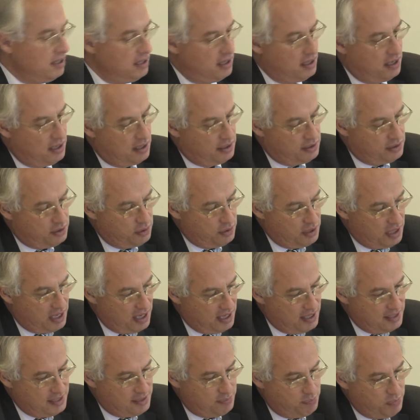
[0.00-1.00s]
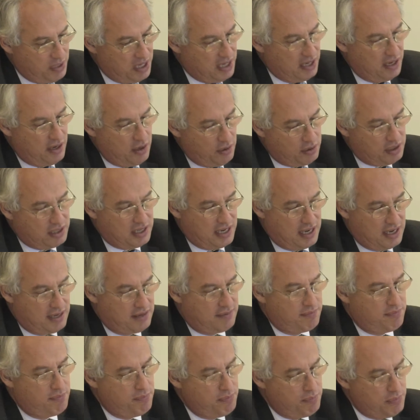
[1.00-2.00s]
Uh, today it's being looked at
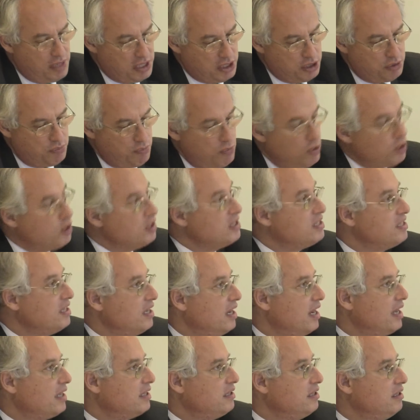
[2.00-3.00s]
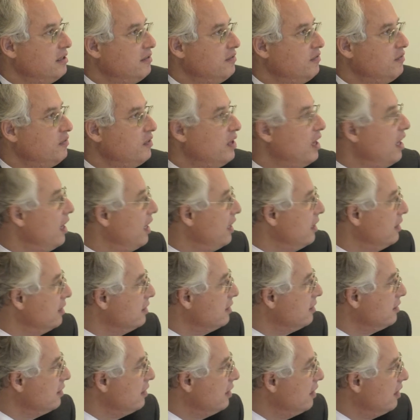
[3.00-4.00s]
much more selective
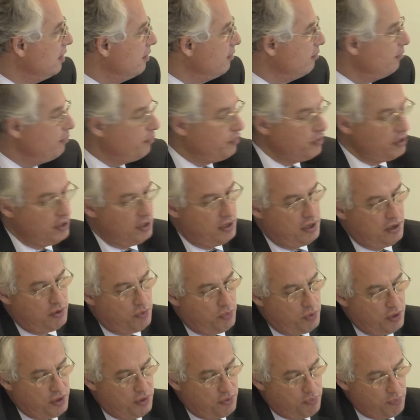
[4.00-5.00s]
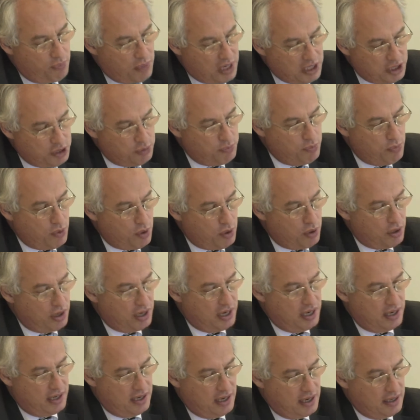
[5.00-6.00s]
and um, with much more
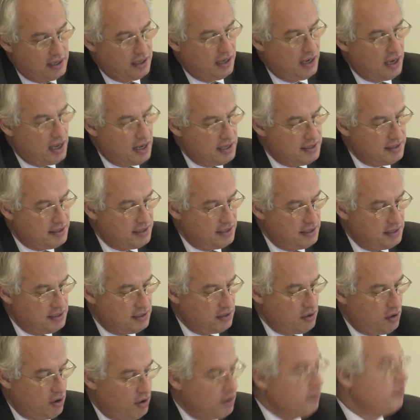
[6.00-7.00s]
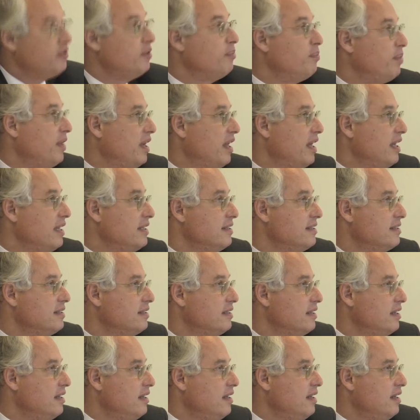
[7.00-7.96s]
an analysis of the place,